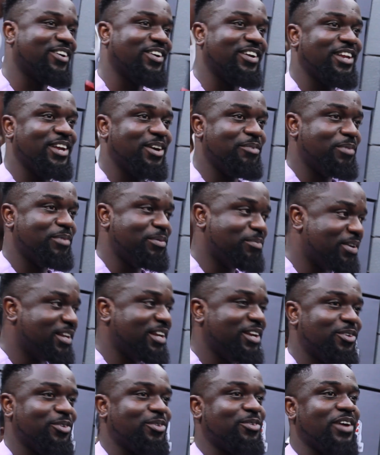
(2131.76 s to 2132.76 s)
Sarkodie, me
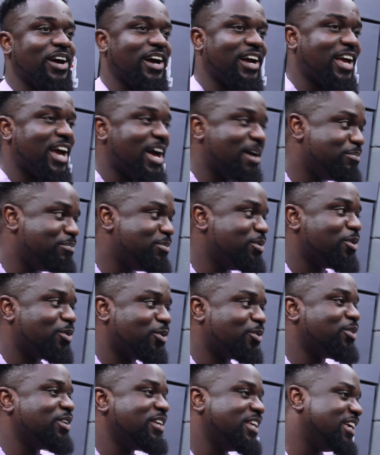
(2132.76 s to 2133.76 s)
no cry. Guy be or
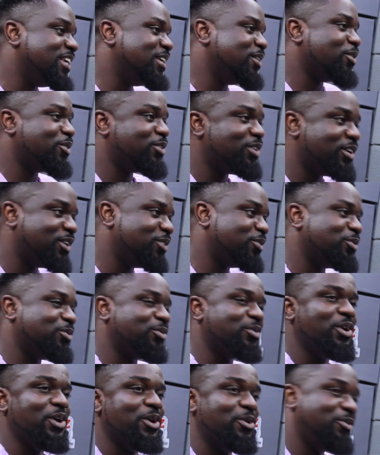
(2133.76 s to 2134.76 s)
no, yeah, or
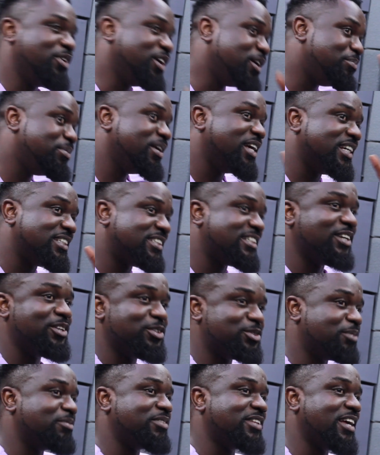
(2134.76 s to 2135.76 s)
no ring be a share
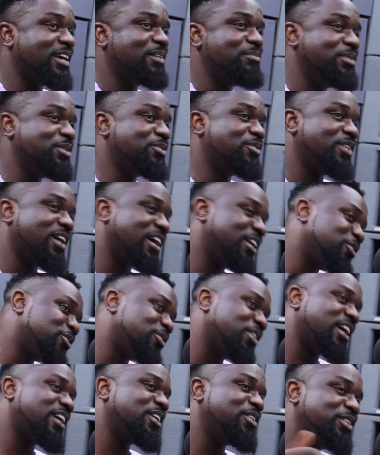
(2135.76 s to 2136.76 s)
sometime. Be cry. No
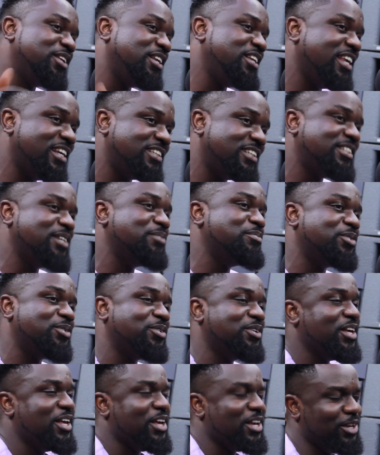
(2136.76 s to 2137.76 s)
cry. No be
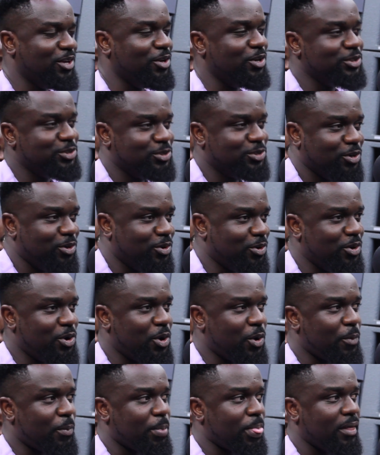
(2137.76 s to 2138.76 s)
shame. You know, so
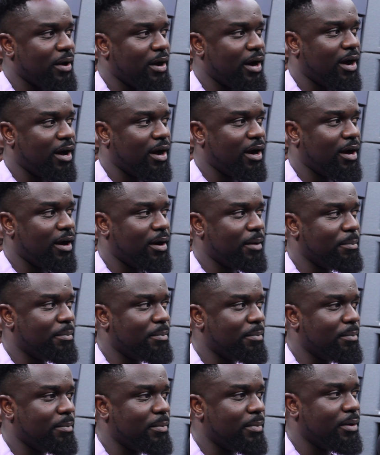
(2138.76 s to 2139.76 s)
I
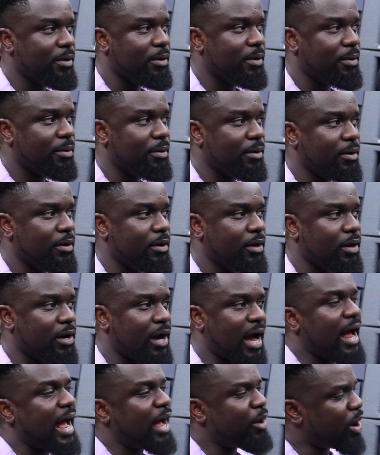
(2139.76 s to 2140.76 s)

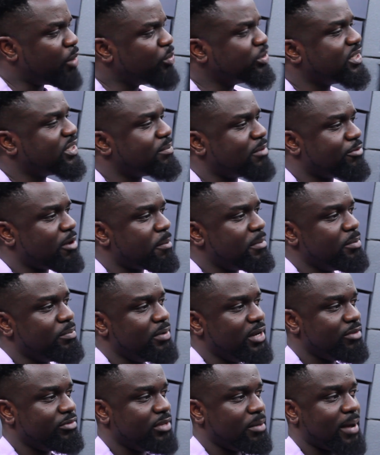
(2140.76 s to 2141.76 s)
would say my family
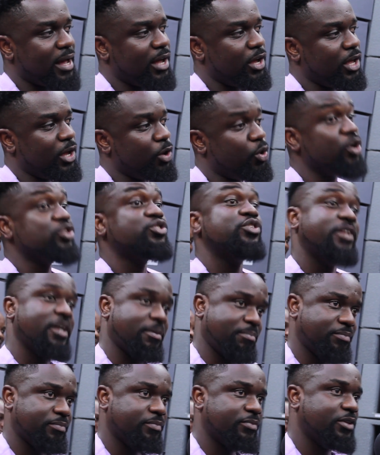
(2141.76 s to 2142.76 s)
believed it, but it got to
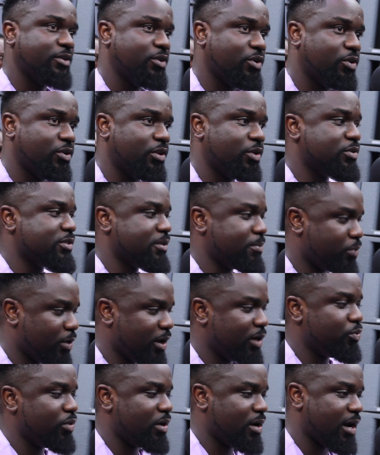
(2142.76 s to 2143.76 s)
them. You know, there was a
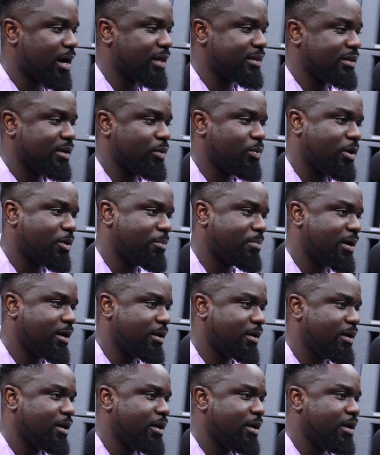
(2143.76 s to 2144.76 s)
point where I think one of my